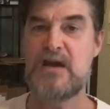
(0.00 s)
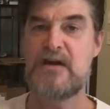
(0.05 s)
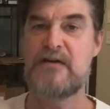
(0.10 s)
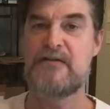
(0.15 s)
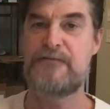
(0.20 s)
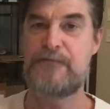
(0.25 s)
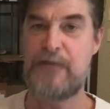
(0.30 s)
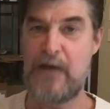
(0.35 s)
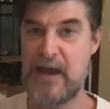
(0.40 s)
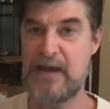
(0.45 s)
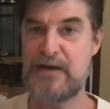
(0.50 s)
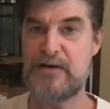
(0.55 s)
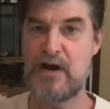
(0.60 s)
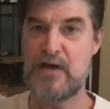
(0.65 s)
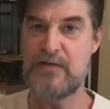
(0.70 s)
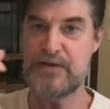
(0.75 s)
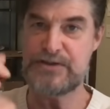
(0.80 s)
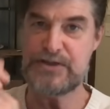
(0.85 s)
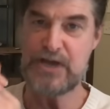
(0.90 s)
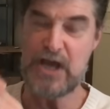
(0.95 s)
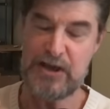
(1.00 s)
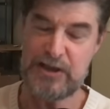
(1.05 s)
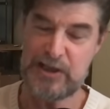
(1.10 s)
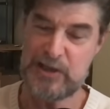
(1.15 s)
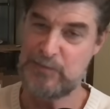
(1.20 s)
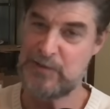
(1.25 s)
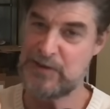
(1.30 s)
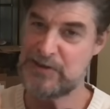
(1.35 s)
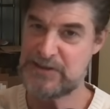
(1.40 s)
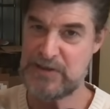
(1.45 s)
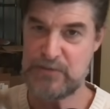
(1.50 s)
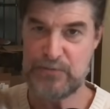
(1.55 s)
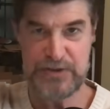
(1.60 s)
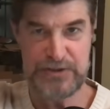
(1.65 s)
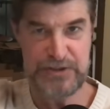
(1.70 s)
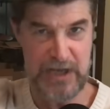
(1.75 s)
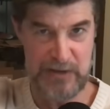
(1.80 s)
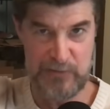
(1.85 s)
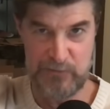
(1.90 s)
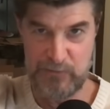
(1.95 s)
Find all the documents that were
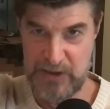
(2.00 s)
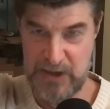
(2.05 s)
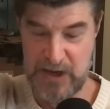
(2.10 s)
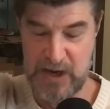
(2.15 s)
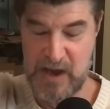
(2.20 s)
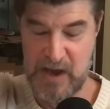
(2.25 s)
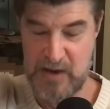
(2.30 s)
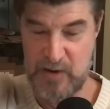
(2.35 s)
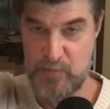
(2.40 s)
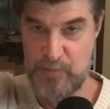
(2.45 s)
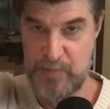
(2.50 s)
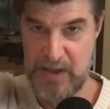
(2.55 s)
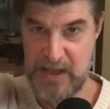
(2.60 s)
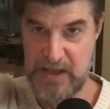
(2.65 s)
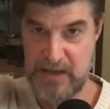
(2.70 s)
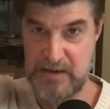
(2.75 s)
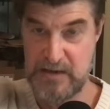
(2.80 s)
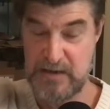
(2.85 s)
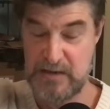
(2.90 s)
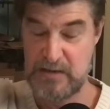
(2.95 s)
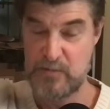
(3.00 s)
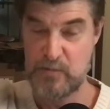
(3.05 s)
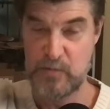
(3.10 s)
done with an auto pen,